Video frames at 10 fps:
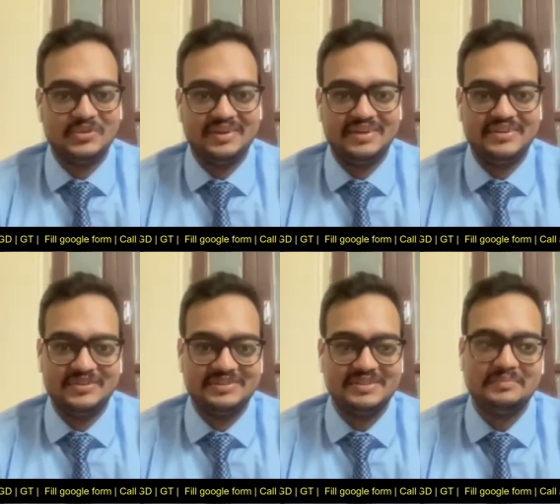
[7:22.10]
no idea
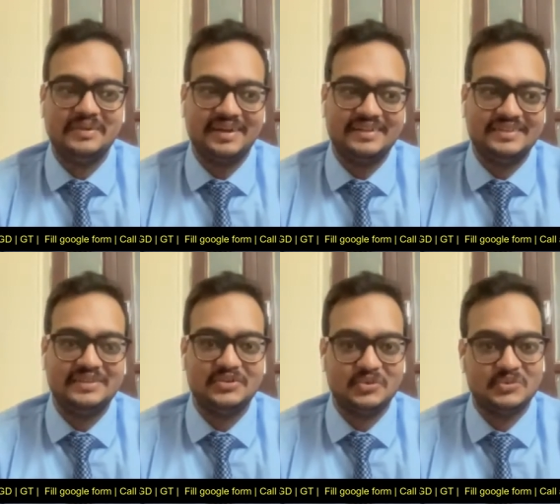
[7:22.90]
duration, but I
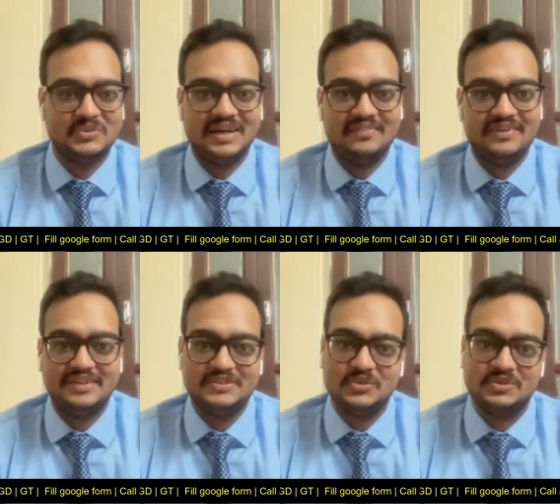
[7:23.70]
think two three hour
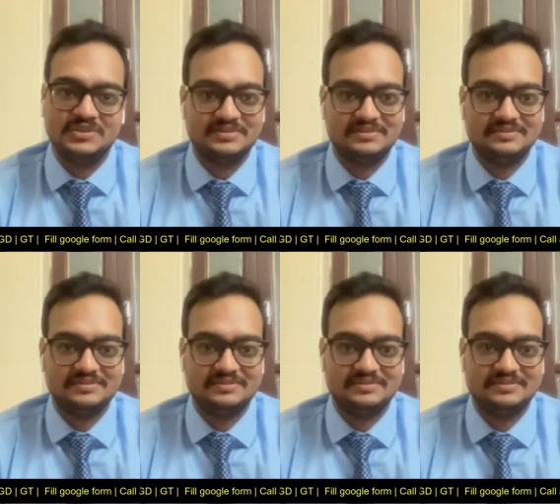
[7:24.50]
it is goes.